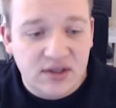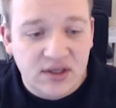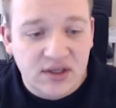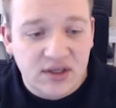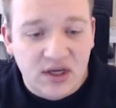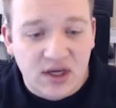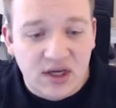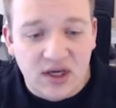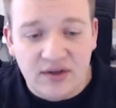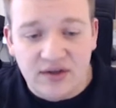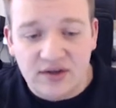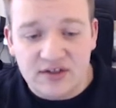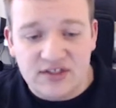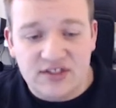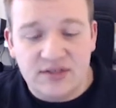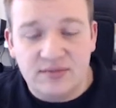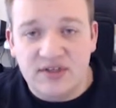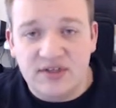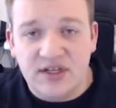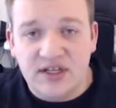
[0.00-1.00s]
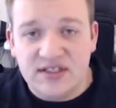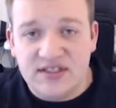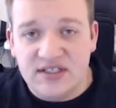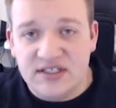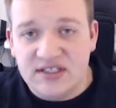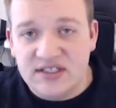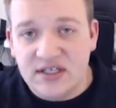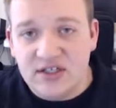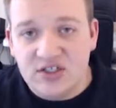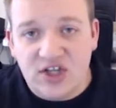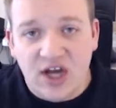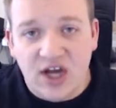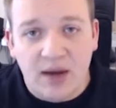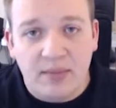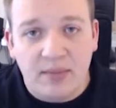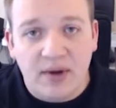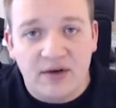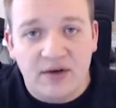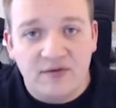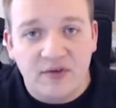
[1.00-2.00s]
There's some existing
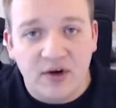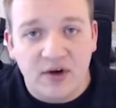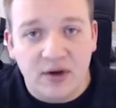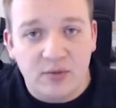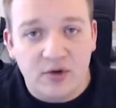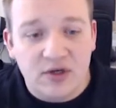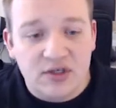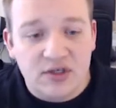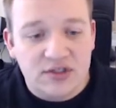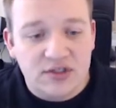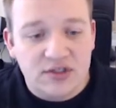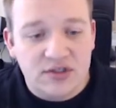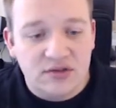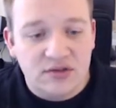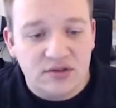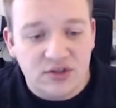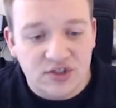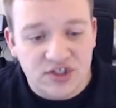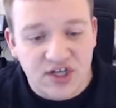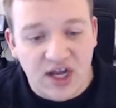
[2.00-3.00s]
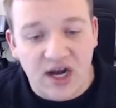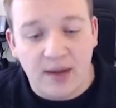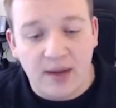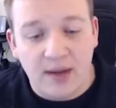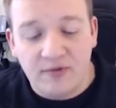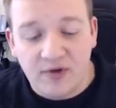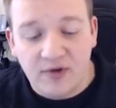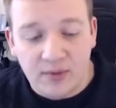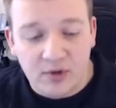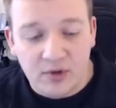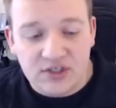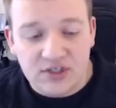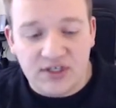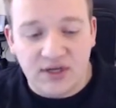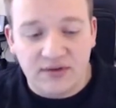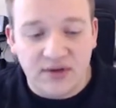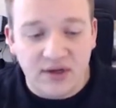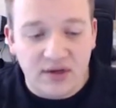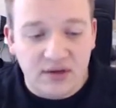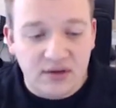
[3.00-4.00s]
chatbot frameworks or chat app frameworks
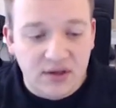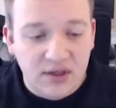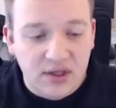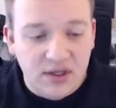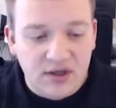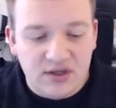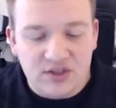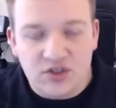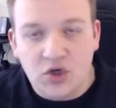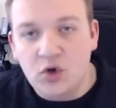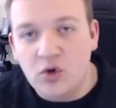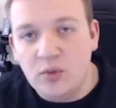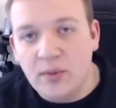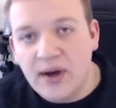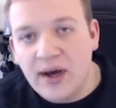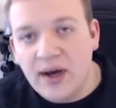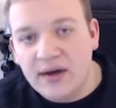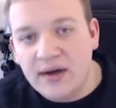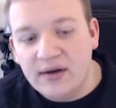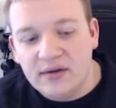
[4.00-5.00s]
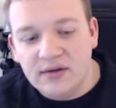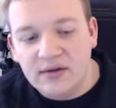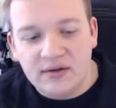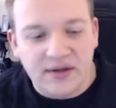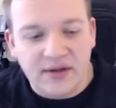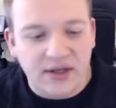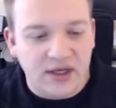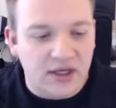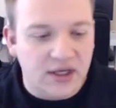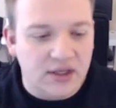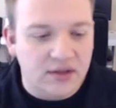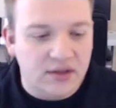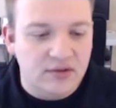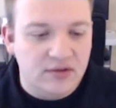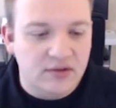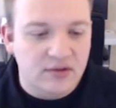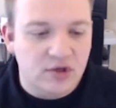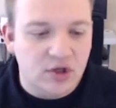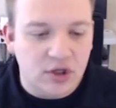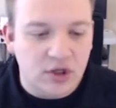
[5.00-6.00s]
out there. There's Whobot, Lita,
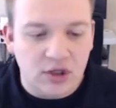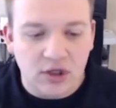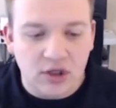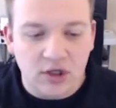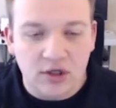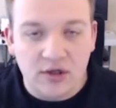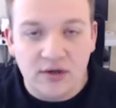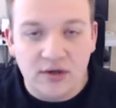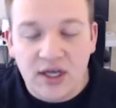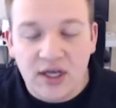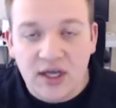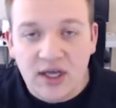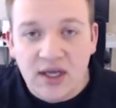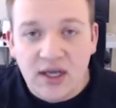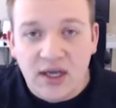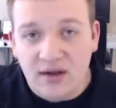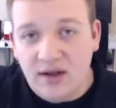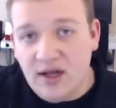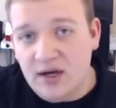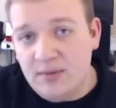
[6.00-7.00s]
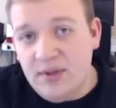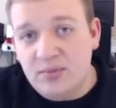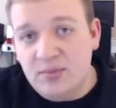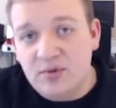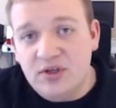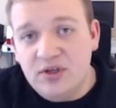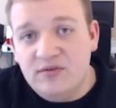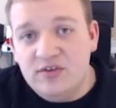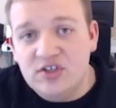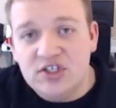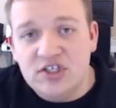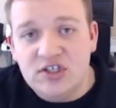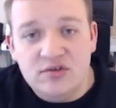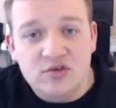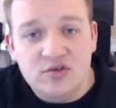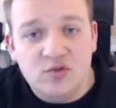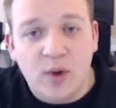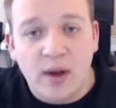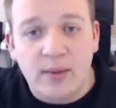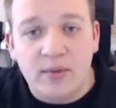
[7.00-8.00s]
and a lot of people even just
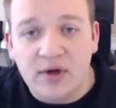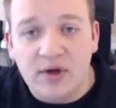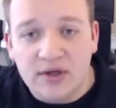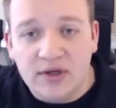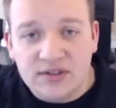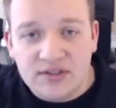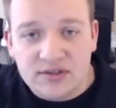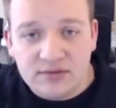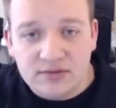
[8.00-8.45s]
use webhooks.